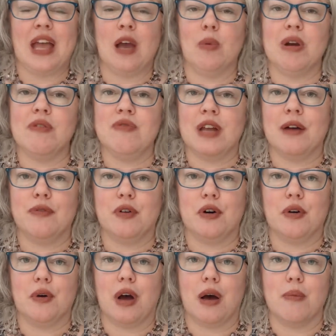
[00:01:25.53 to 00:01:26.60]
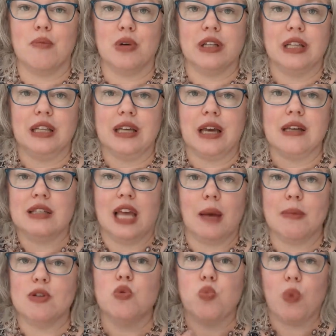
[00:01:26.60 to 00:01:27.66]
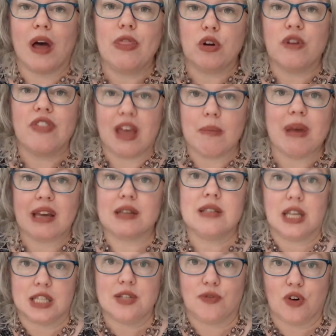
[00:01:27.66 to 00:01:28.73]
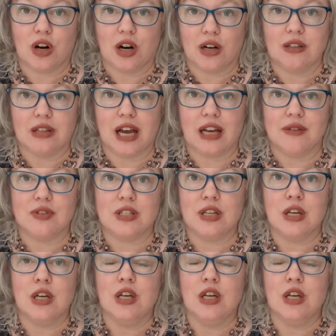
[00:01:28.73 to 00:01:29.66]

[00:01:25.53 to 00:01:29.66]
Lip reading: and we've never really examined whether they make sense for our lives.